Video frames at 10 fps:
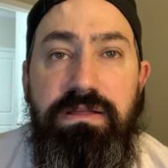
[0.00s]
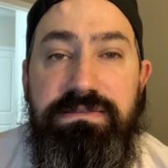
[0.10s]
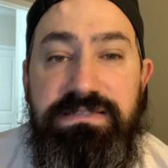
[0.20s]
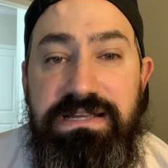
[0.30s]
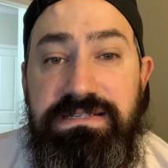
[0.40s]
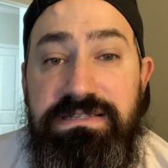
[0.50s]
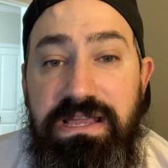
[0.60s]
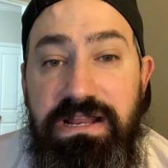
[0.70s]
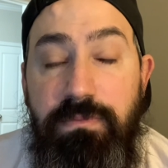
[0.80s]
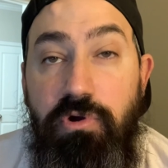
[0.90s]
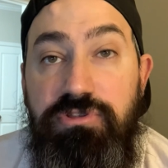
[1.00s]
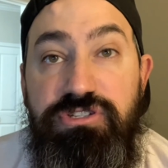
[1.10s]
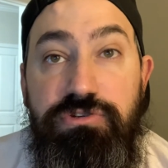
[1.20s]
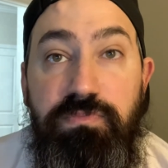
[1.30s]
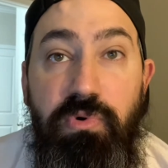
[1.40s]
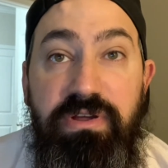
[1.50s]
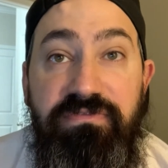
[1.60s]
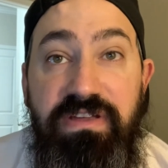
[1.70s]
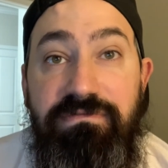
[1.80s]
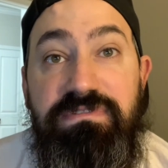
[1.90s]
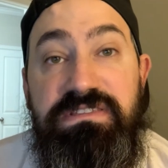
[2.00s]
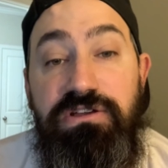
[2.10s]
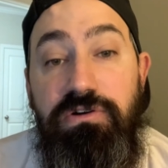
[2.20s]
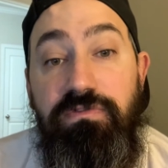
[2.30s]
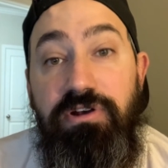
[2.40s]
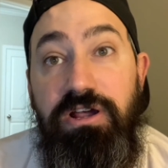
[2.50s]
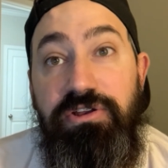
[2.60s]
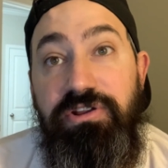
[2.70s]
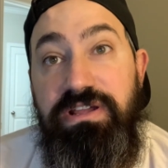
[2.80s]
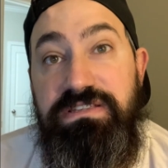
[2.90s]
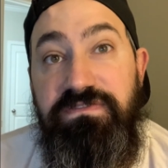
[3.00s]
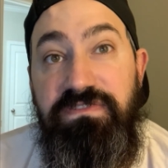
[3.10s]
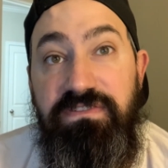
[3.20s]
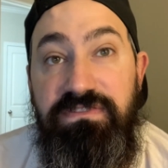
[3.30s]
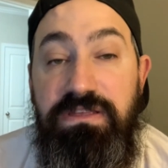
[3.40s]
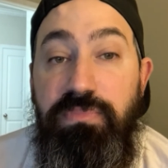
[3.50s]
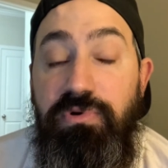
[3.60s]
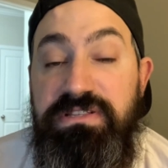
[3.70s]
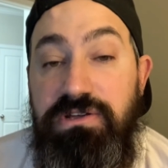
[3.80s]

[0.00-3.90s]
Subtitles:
Texas A&M are 2-point favorites. The over-under is 50 points.